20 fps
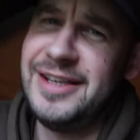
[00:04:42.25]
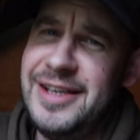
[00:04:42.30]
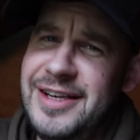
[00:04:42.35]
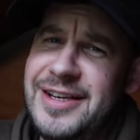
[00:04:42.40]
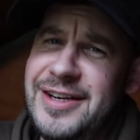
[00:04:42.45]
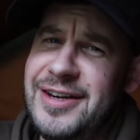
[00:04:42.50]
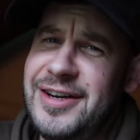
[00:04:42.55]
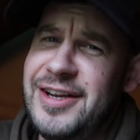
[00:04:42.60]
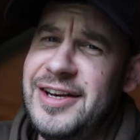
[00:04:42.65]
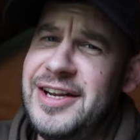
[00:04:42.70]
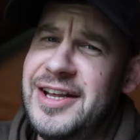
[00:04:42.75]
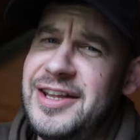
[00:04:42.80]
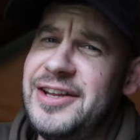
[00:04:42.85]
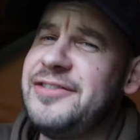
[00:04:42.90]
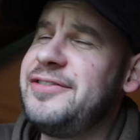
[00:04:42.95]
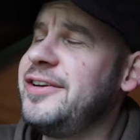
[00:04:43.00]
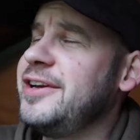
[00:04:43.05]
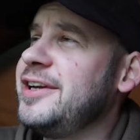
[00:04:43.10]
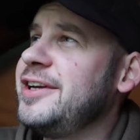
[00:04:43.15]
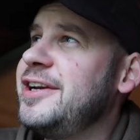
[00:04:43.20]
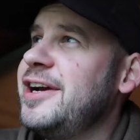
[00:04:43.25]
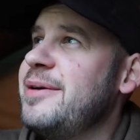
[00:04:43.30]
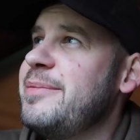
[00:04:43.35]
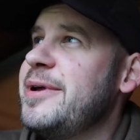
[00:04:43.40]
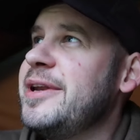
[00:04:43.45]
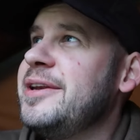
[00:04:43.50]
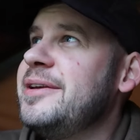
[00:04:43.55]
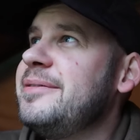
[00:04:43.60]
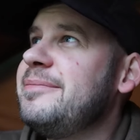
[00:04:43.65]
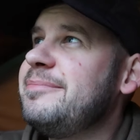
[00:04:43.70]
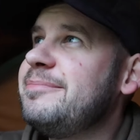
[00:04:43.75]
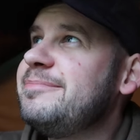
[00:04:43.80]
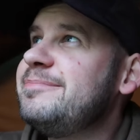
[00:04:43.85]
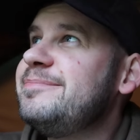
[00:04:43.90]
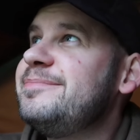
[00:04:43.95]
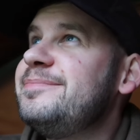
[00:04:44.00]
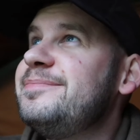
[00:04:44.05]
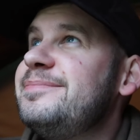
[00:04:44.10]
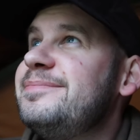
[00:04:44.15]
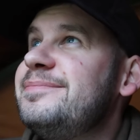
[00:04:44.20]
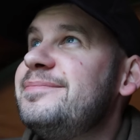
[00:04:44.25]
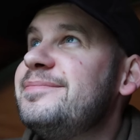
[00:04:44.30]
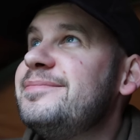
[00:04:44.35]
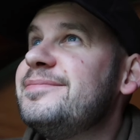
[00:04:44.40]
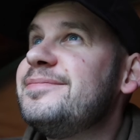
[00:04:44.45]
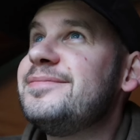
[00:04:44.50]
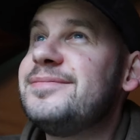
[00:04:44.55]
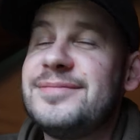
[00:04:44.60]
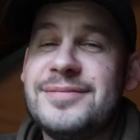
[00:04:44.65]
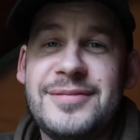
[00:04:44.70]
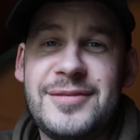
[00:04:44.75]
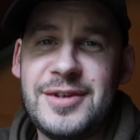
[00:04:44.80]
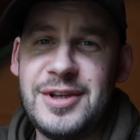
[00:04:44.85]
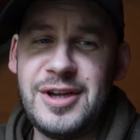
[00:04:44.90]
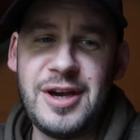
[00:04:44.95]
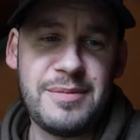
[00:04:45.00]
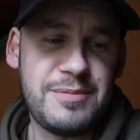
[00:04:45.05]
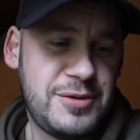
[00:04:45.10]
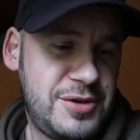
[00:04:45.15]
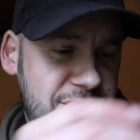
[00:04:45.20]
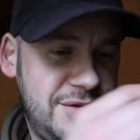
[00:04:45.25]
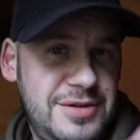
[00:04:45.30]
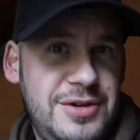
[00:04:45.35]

you got another thing coming. I'm